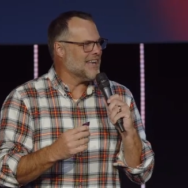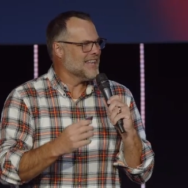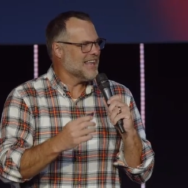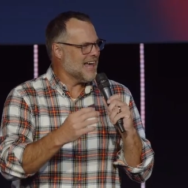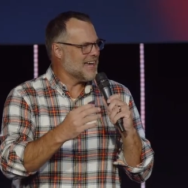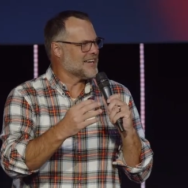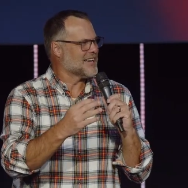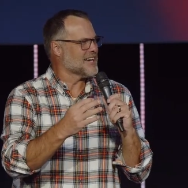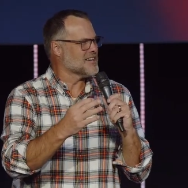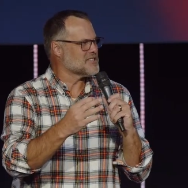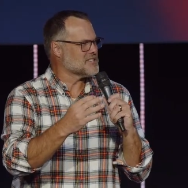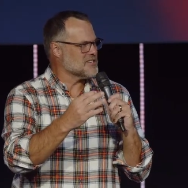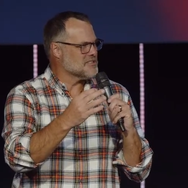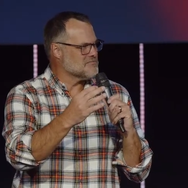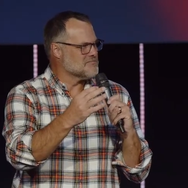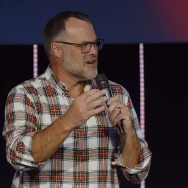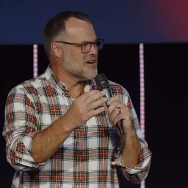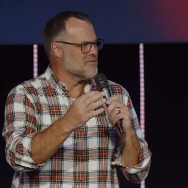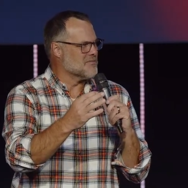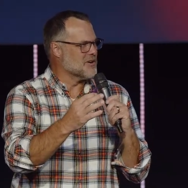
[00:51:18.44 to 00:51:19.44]
I'd like us
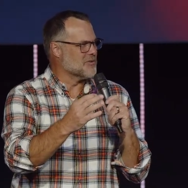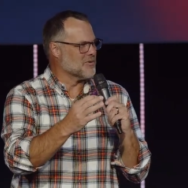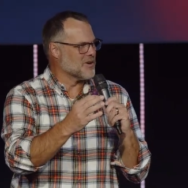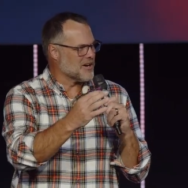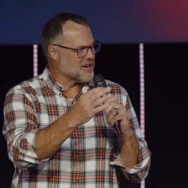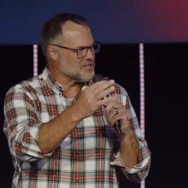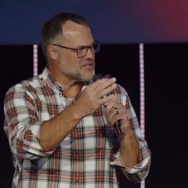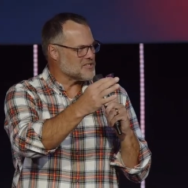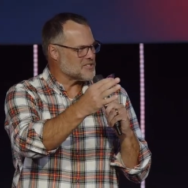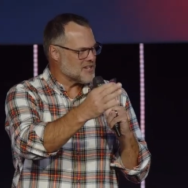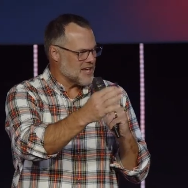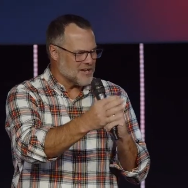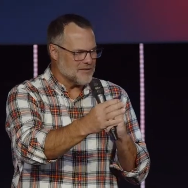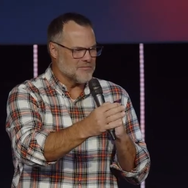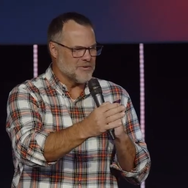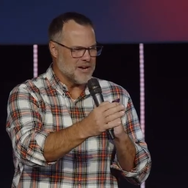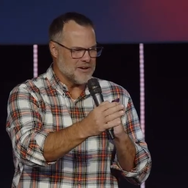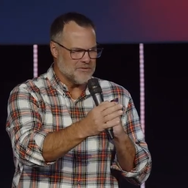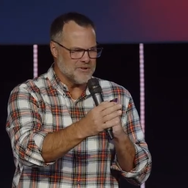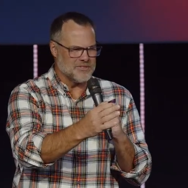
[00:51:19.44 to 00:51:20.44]
in a moment. We're going to
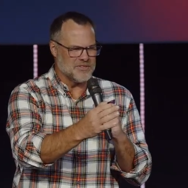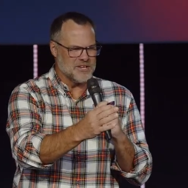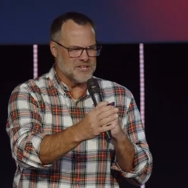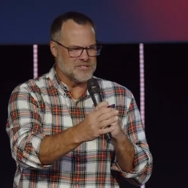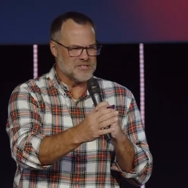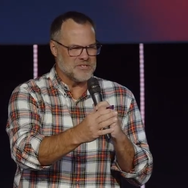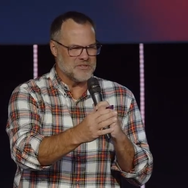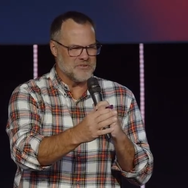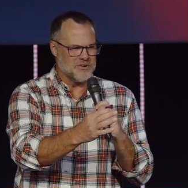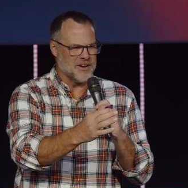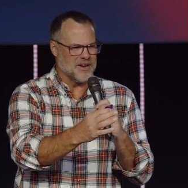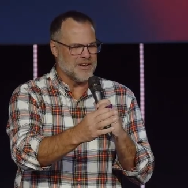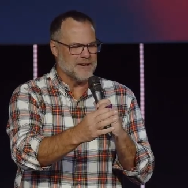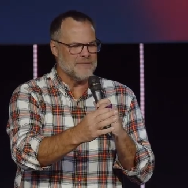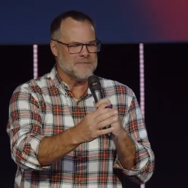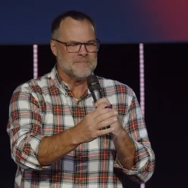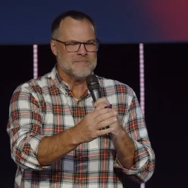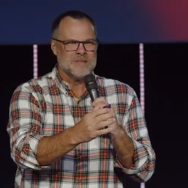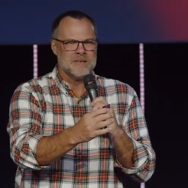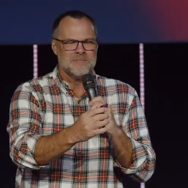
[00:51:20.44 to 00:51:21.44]
celebrate with these three.
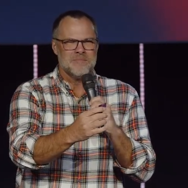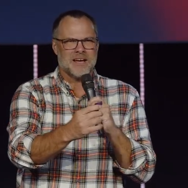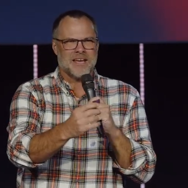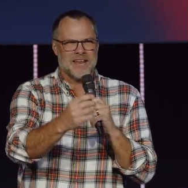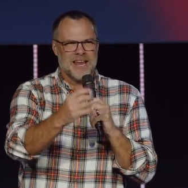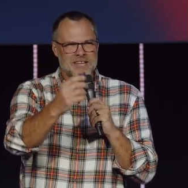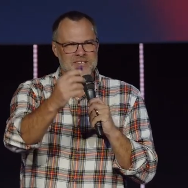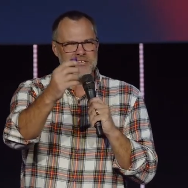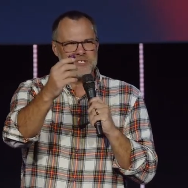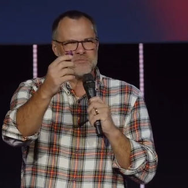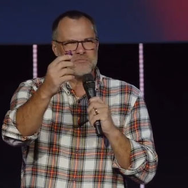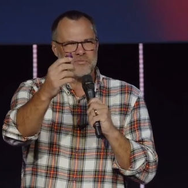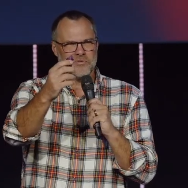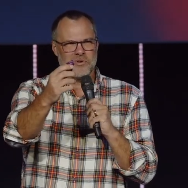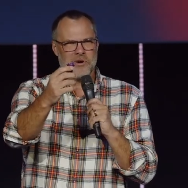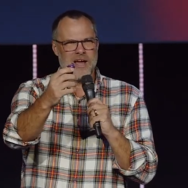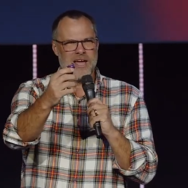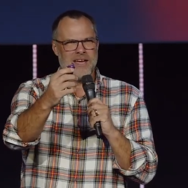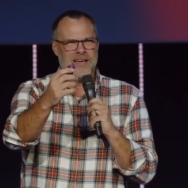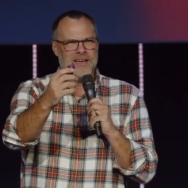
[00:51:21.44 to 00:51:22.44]
But can I just
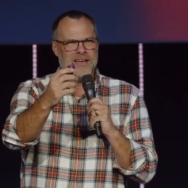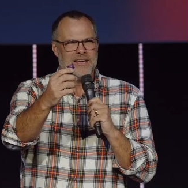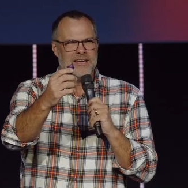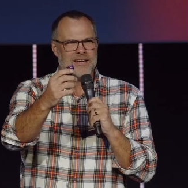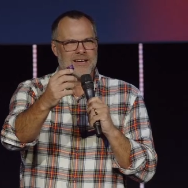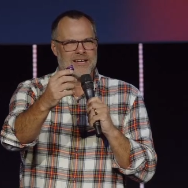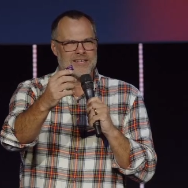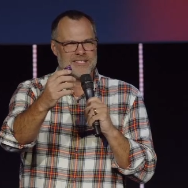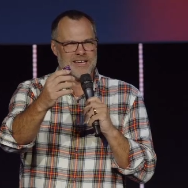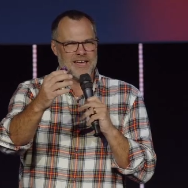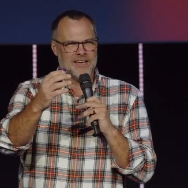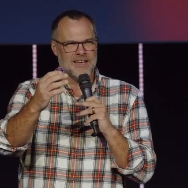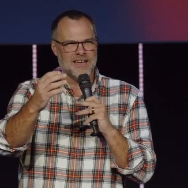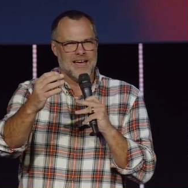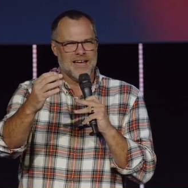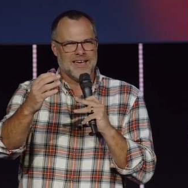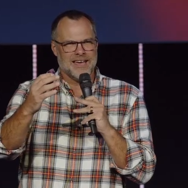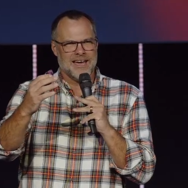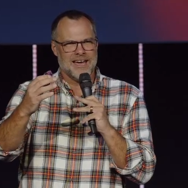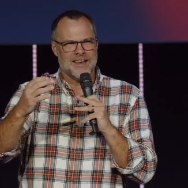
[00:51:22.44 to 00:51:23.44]
pray? Because I
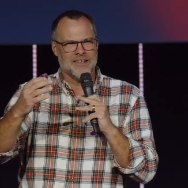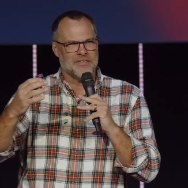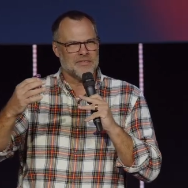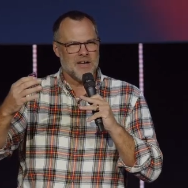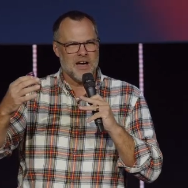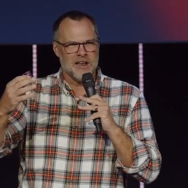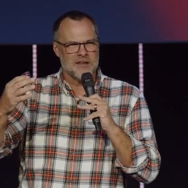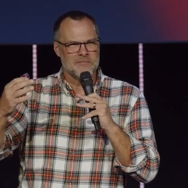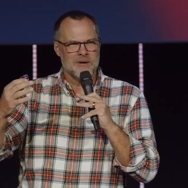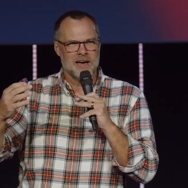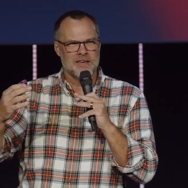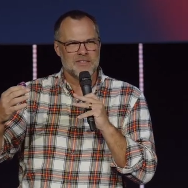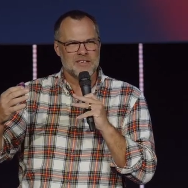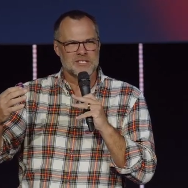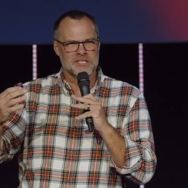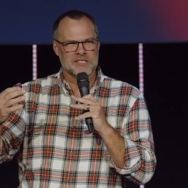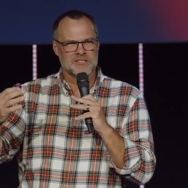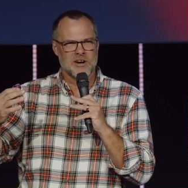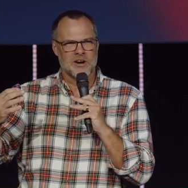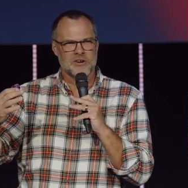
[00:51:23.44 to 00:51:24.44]
kind of thought about
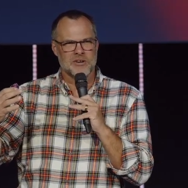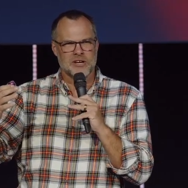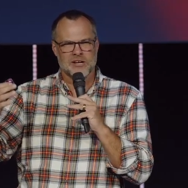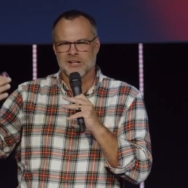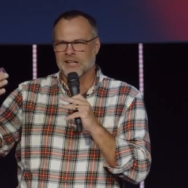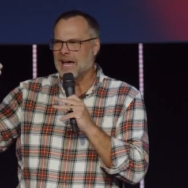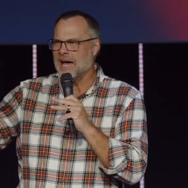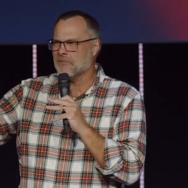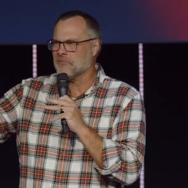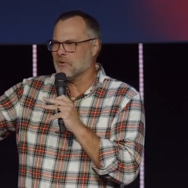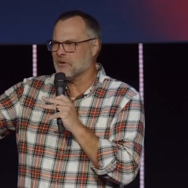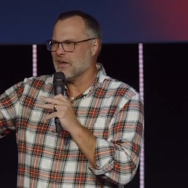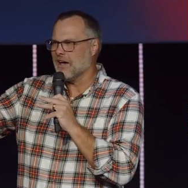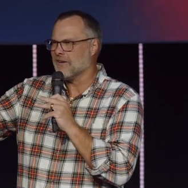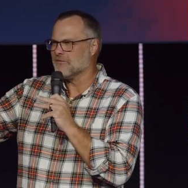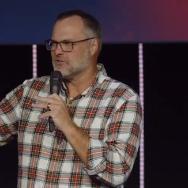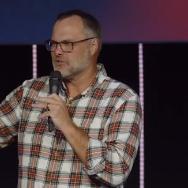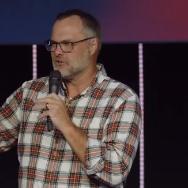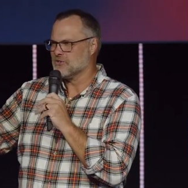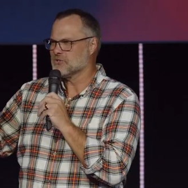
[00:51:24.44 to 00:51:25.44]
this. It's hard to clap when
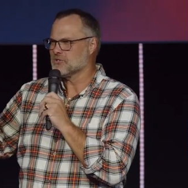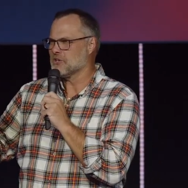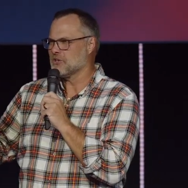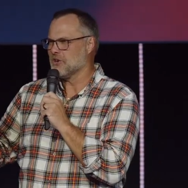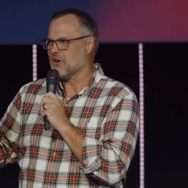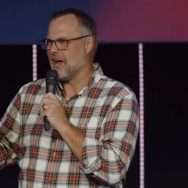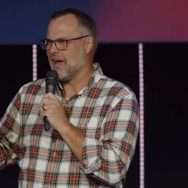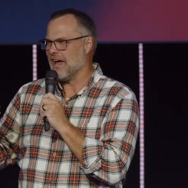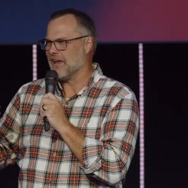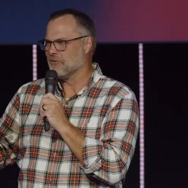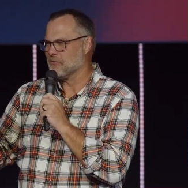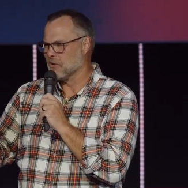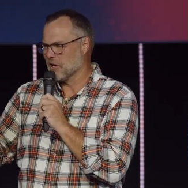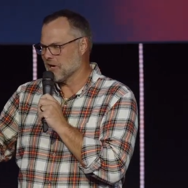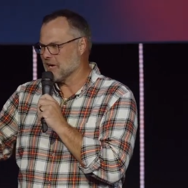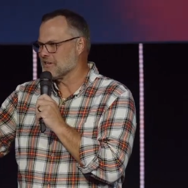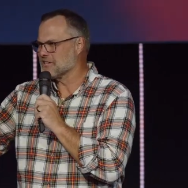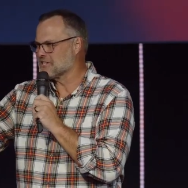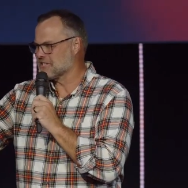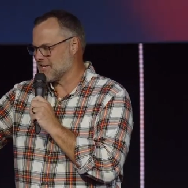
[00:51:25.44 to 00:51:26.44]
you have juice in your hand.
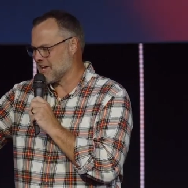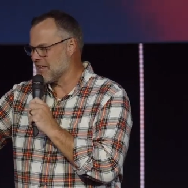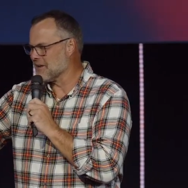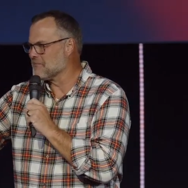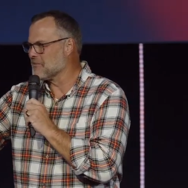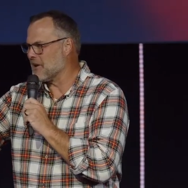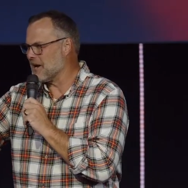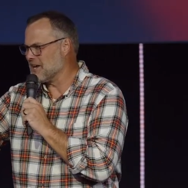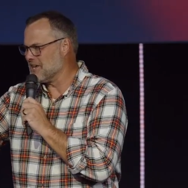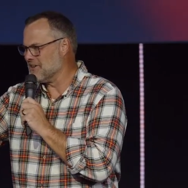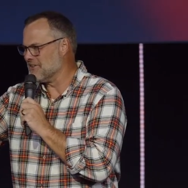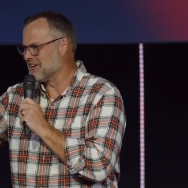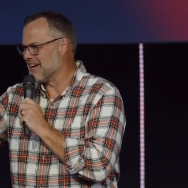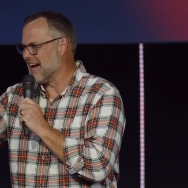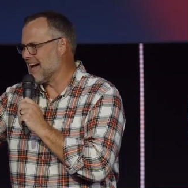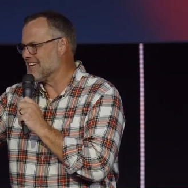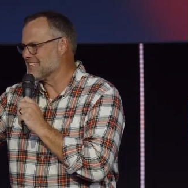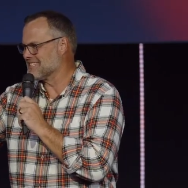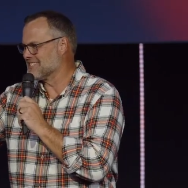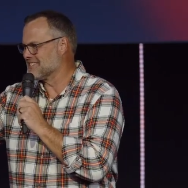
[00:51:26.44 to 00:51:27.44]
We're going to celebrate you
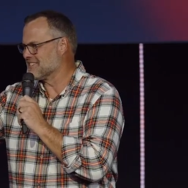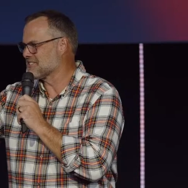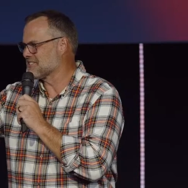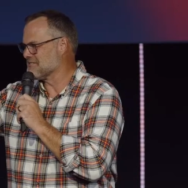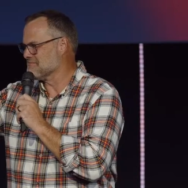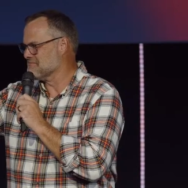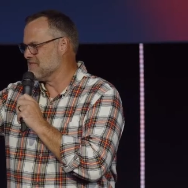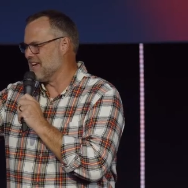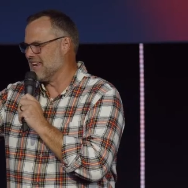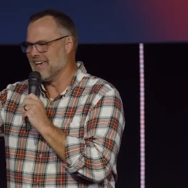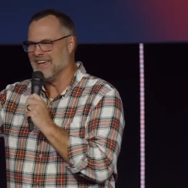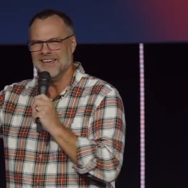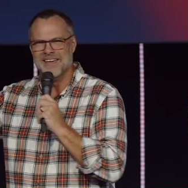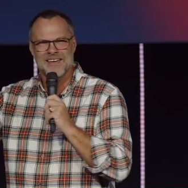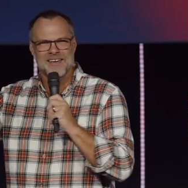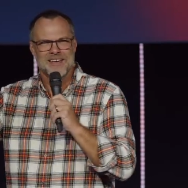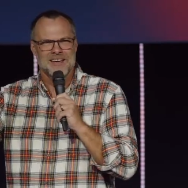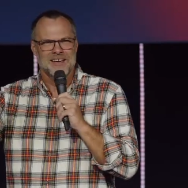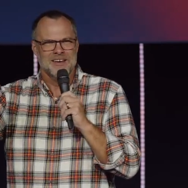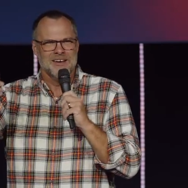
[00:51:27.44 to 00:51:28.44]
guys in just a minute.
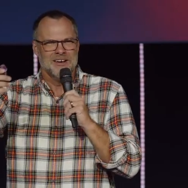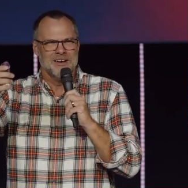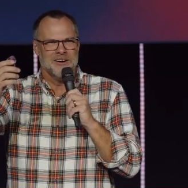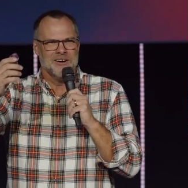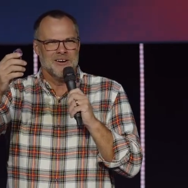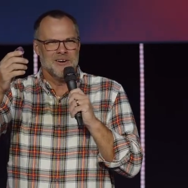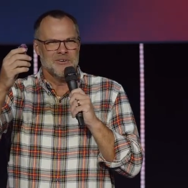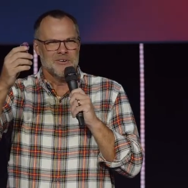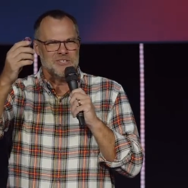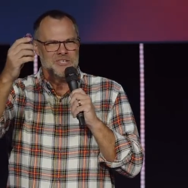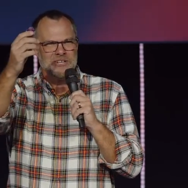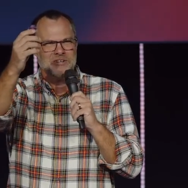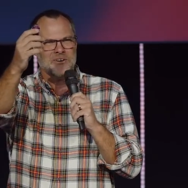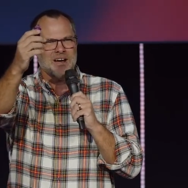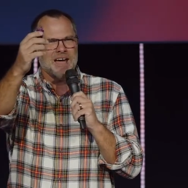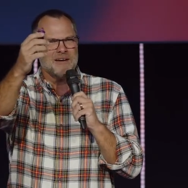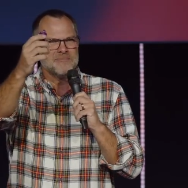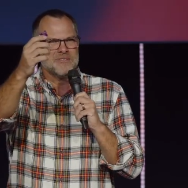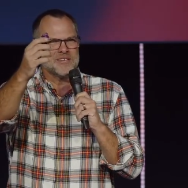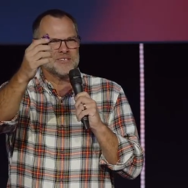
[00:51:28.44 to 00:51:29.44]
Would you
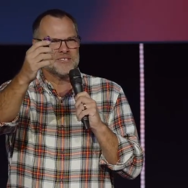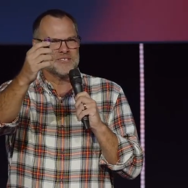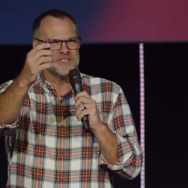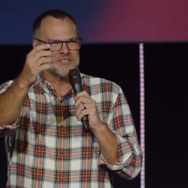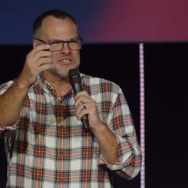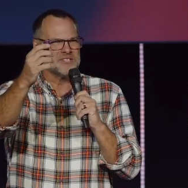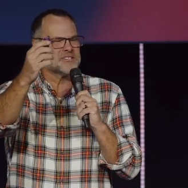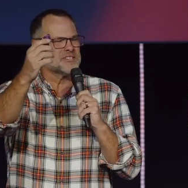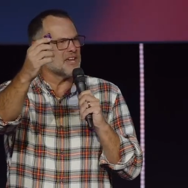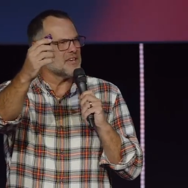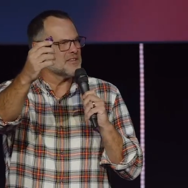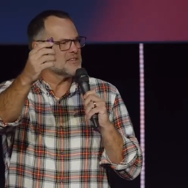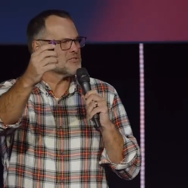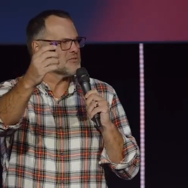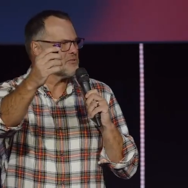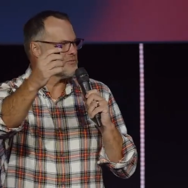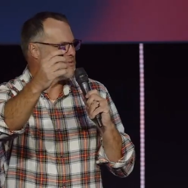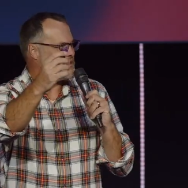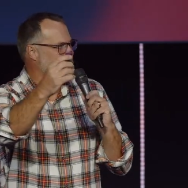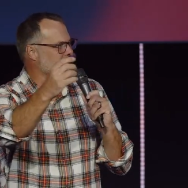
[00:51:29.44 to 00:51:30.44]
grab this and just say
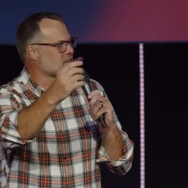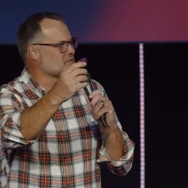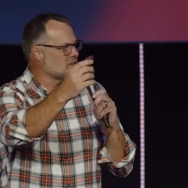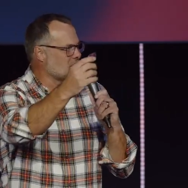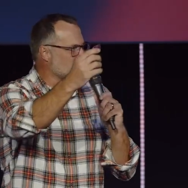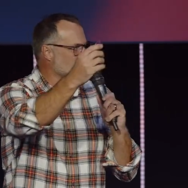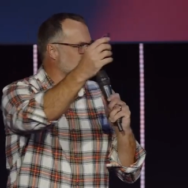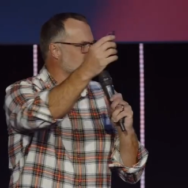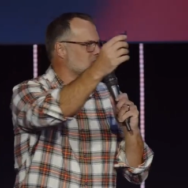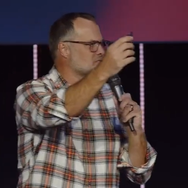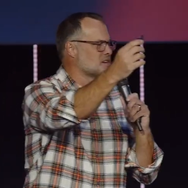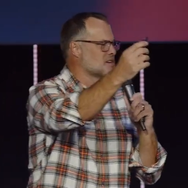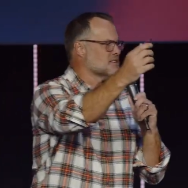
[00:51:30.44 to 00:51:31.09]
this with me? Say, thank you,